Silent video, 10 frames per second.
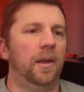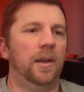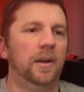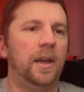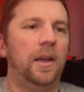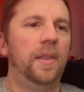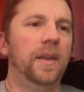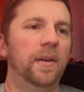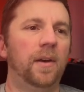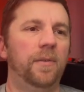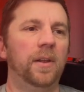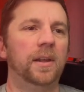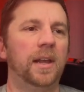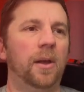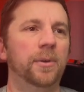Okay, I feel like
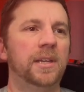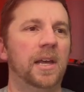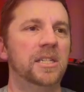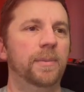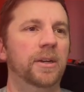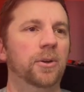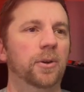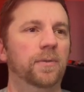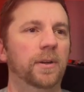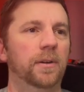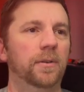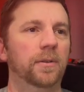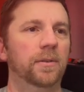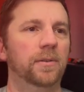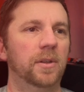it almost has to be curve now.
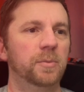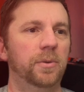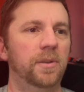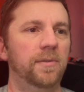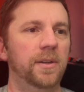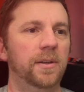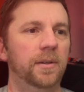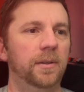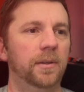So let's put the V in.